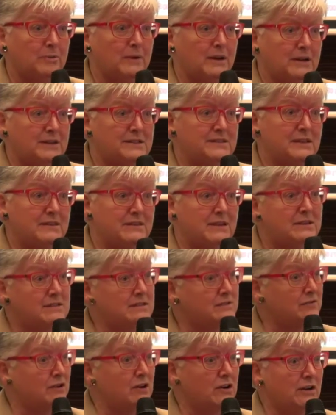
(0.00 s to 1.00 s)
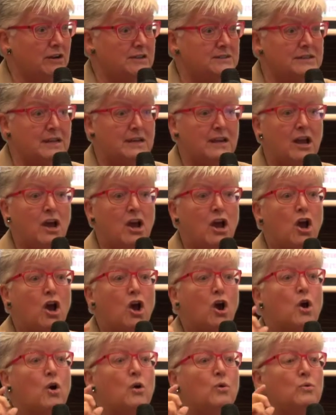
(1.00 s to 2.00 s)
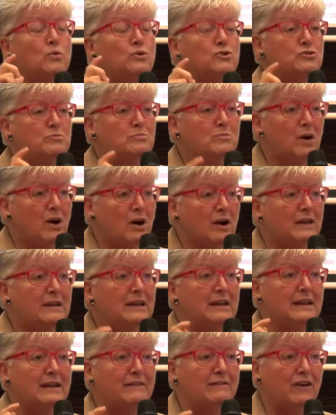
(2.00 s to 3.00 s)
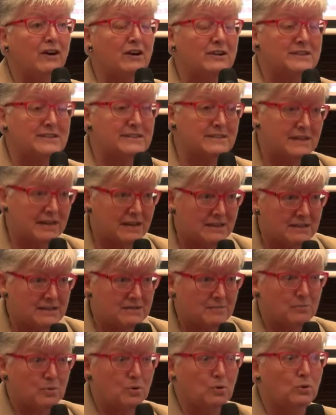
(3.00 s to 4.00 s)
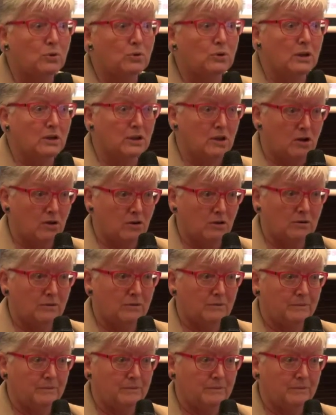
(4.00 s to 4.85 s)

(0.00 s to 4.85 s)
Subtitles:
And I said, that's fine. I said, would you mind if I sent Paul along?